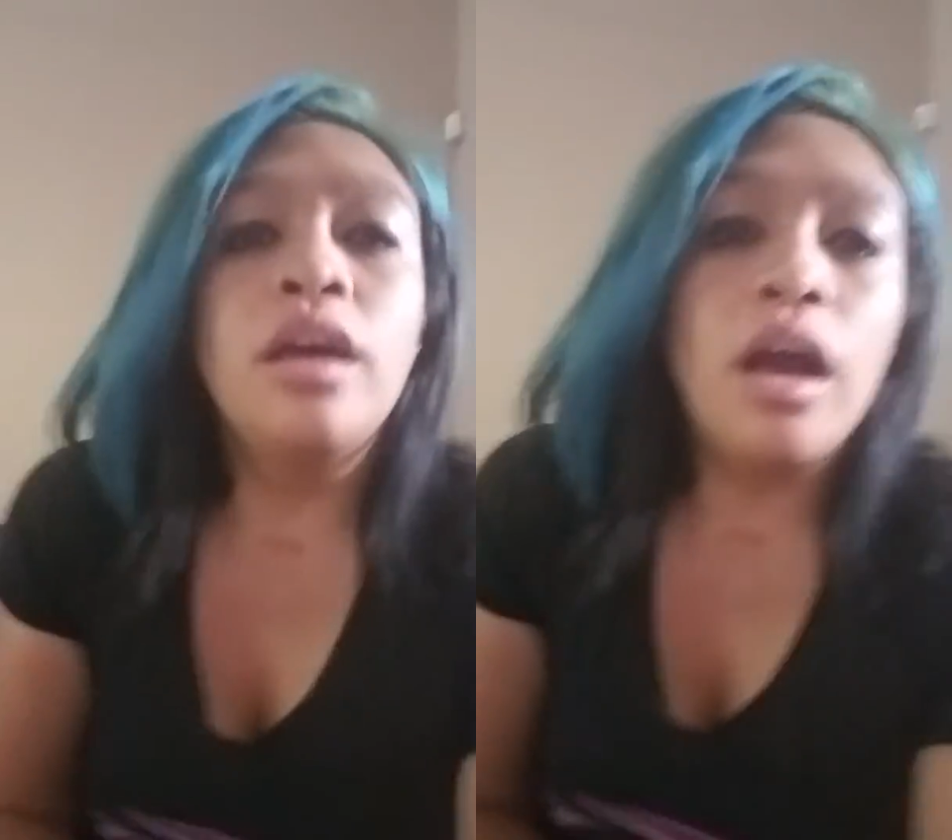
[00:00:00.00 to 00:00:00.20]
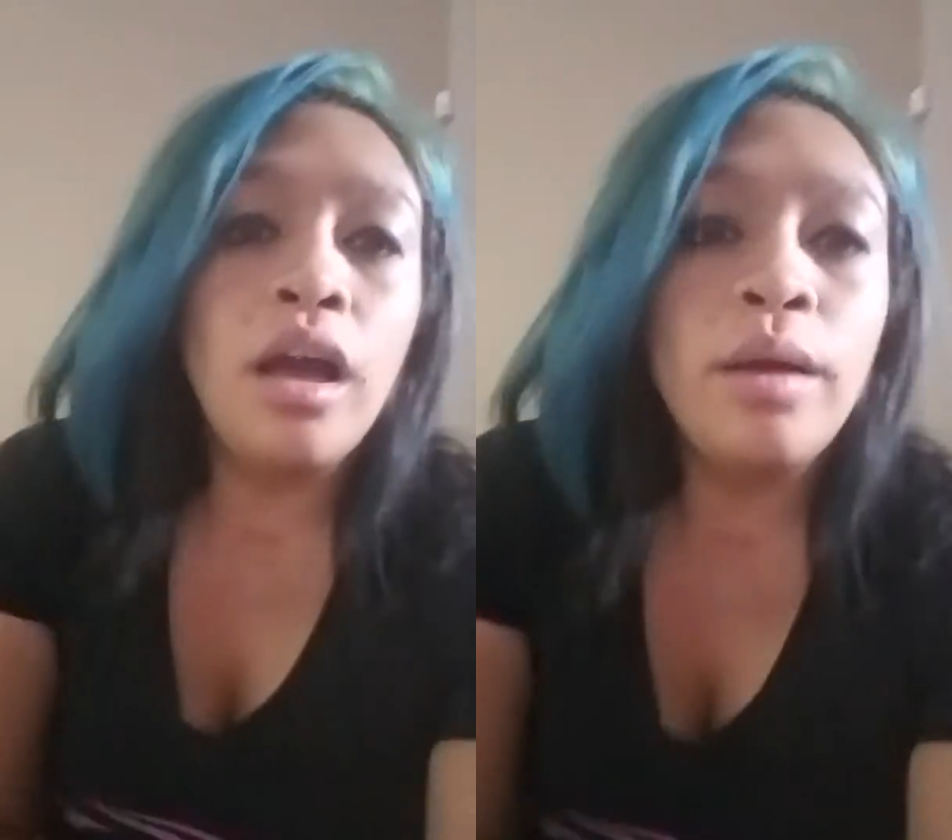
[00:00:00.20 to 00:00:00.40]

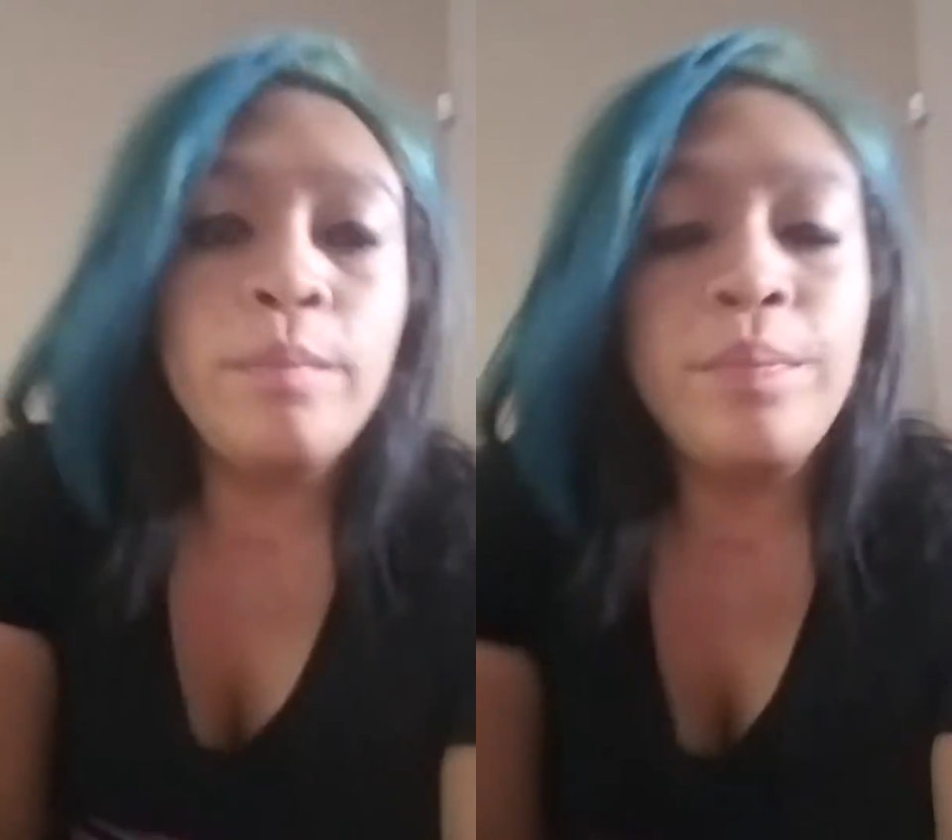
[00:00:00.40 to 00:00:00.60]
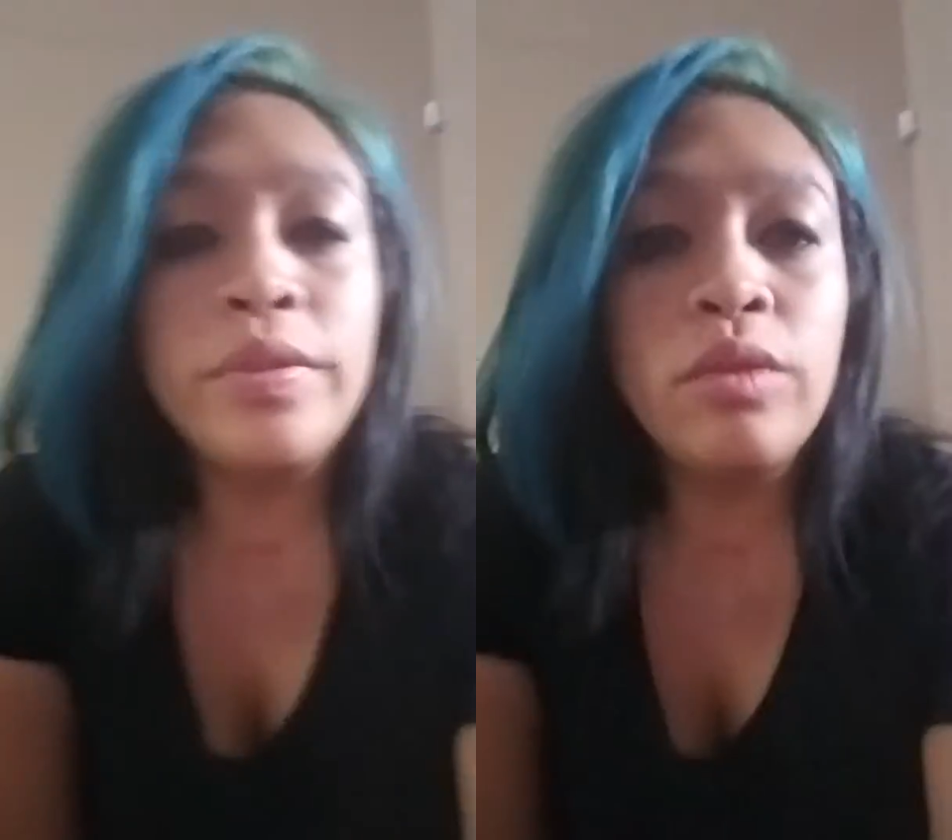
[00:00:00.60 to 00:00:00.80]

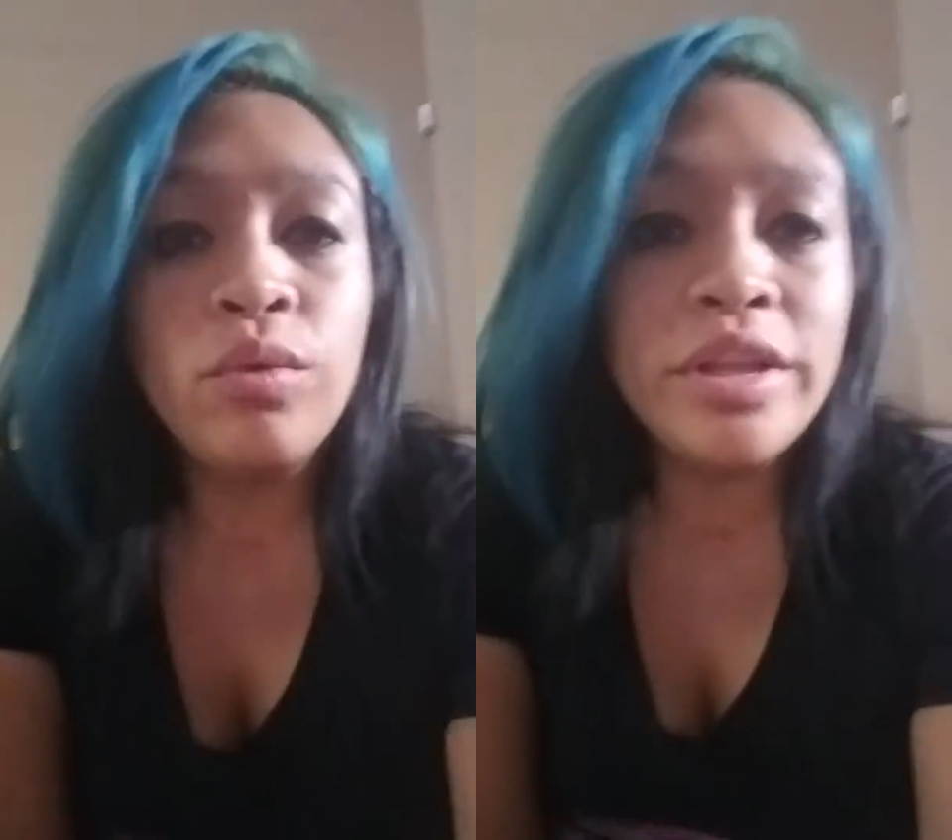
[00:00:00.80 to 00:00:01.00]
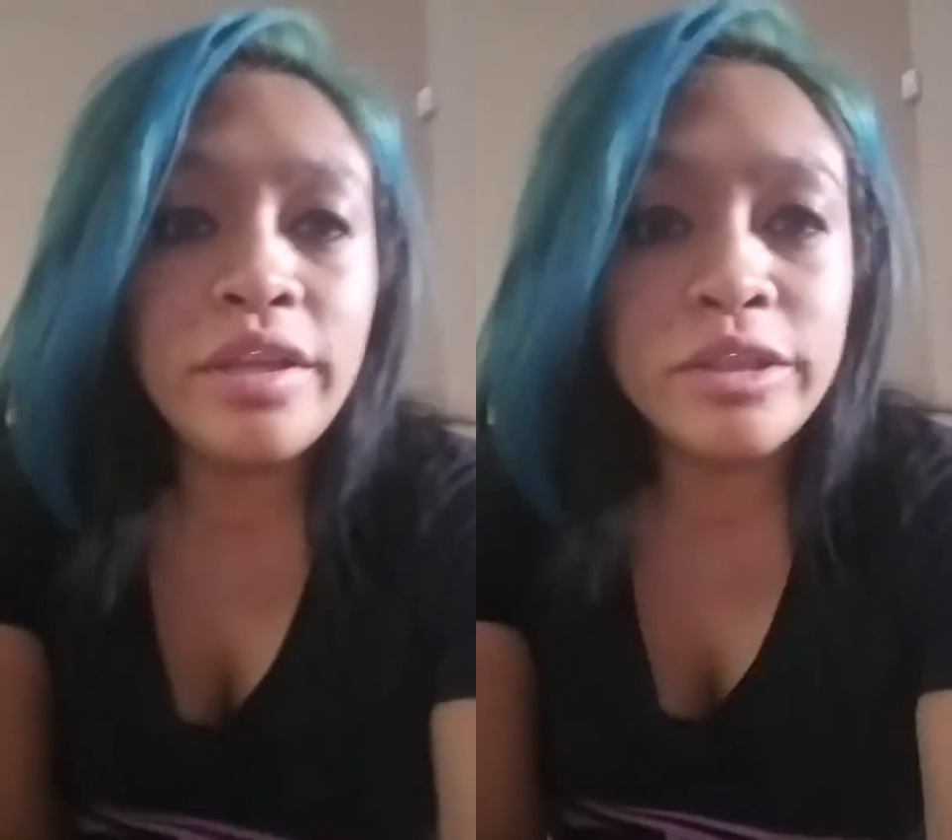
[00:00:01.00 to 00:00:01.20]
Um,
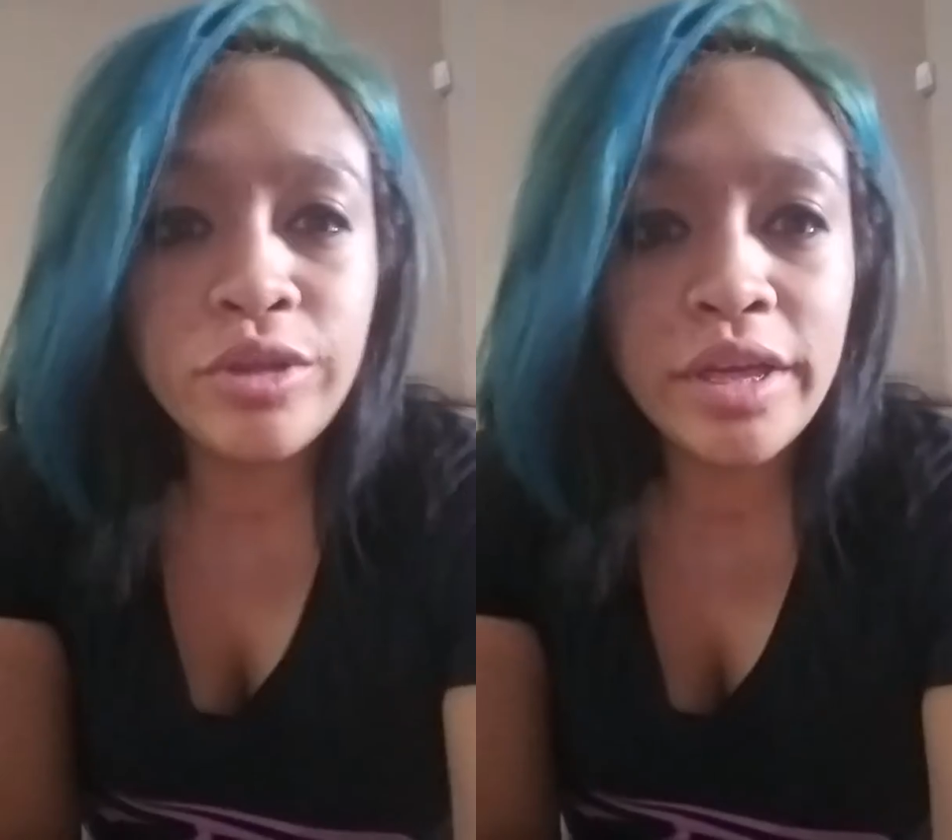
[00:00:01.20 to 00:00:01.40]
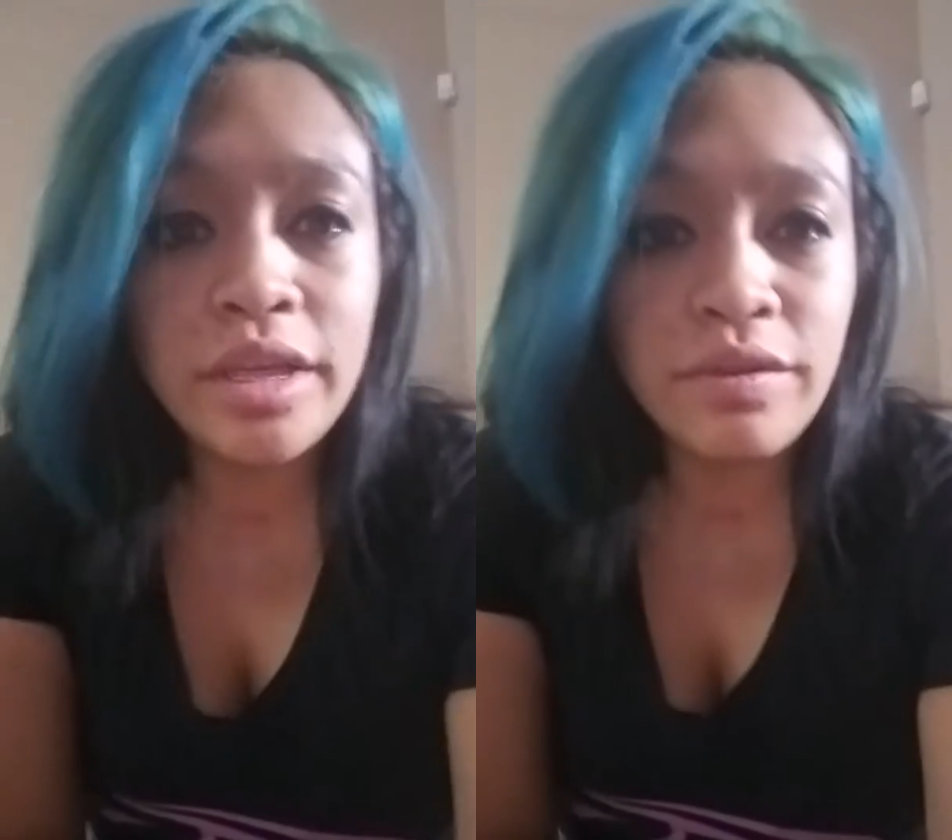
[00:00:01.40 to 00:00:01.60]
really, the
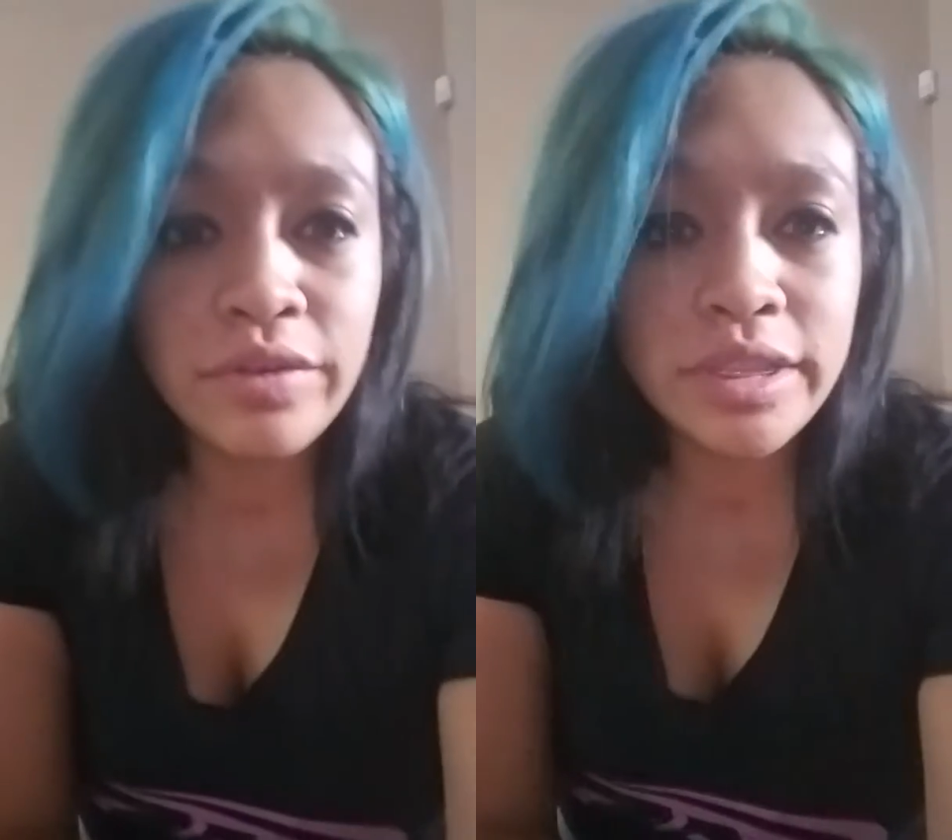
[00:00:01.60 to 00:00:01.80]
training for